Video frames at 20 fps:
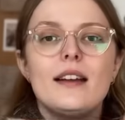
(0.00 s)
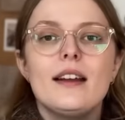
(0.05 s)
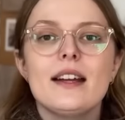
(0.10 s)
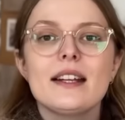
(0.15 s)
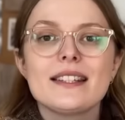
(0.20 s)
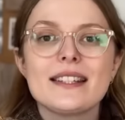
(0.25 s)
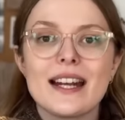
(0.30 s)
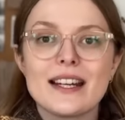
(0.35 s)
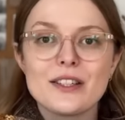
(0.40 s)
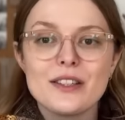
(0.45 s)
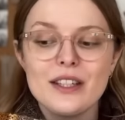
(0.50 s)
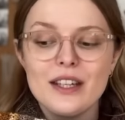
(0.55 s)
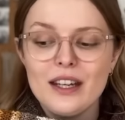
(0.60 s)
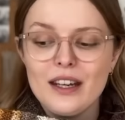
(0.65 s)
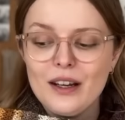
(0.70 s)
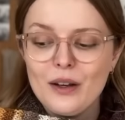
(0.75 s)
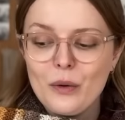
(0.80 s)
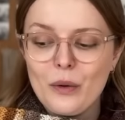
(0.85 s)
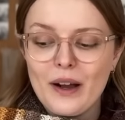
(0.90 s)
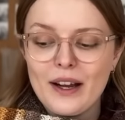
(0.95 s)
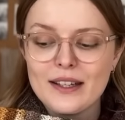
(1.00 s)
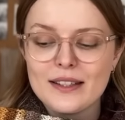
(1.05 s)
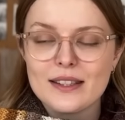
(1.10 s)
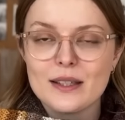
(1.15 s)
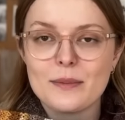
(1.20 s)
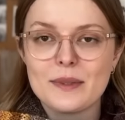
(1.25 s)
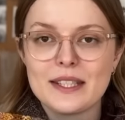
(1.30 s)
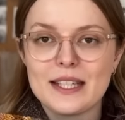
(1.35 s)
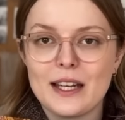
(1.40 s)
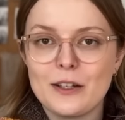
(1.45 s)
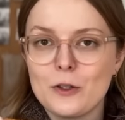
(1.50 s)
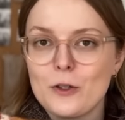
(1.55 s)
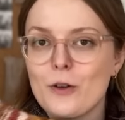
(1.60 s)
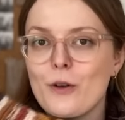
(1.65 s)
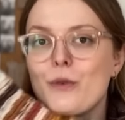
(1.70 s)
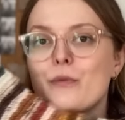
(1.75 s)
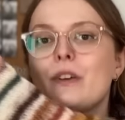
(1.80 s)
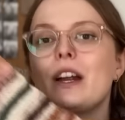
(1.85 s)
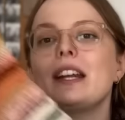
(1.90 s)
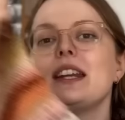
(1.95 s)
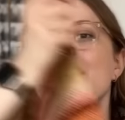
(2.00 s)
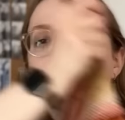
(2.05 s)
it's actually quite substantial already.